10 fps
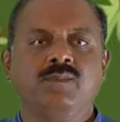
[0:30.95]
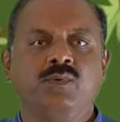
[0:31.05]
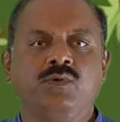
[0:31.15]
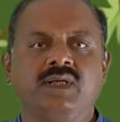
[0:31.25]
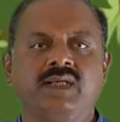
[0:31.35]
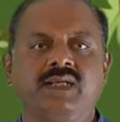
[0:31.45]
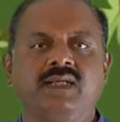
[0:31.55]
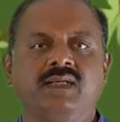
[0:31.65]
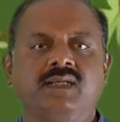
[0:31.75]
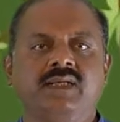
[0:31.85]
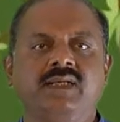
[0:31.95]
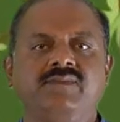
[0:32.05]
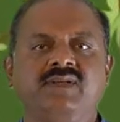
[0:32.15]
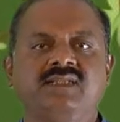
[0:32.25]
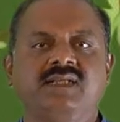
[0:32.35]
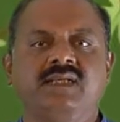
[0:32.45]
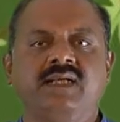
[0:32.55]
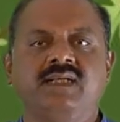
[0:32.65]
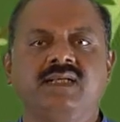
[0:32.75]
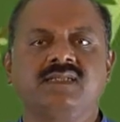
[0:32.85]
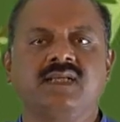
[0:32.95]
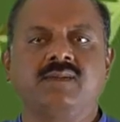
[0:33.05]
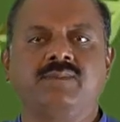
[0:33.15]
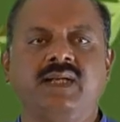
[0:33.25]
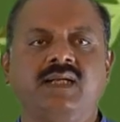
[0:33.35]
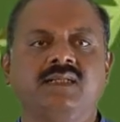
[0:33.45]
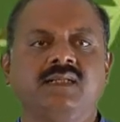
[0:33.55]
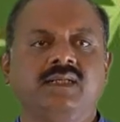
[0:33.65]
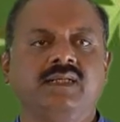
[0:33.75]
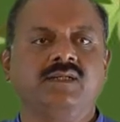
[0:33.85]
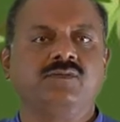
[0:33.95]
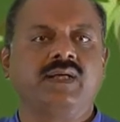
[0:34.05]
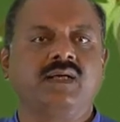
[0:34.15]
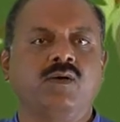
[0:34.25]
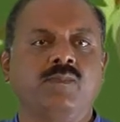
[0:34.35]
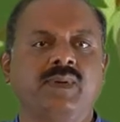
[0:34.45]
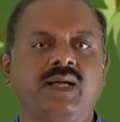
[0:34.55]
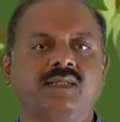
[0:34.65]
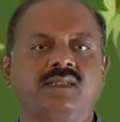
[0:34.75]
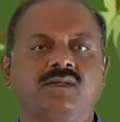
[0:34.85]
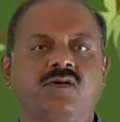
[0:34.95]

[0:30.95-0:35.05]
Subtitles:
Pottali, in which ingredients are made into a compact,